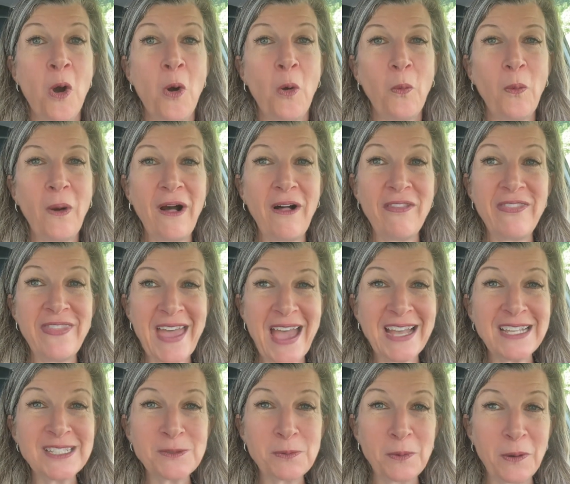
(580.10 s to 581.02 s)
Well,
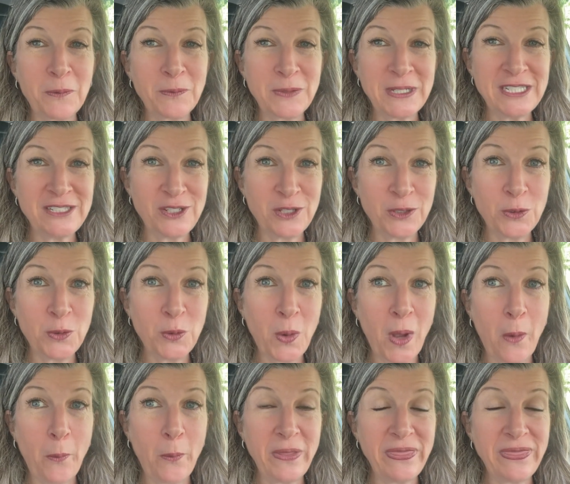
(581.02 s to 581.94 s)
that's what we
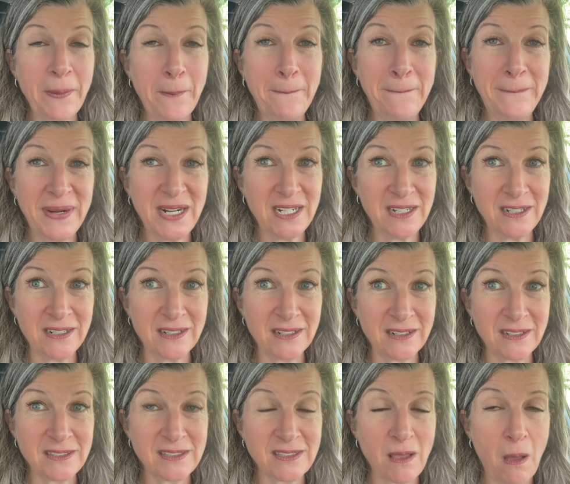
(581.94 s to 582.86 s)
do with the
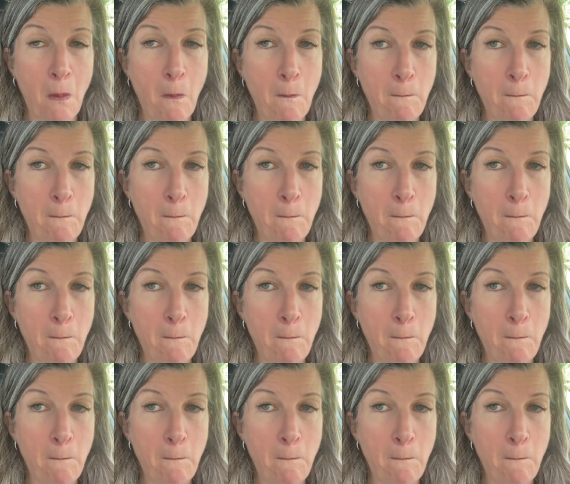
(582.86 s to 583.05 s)
bugs.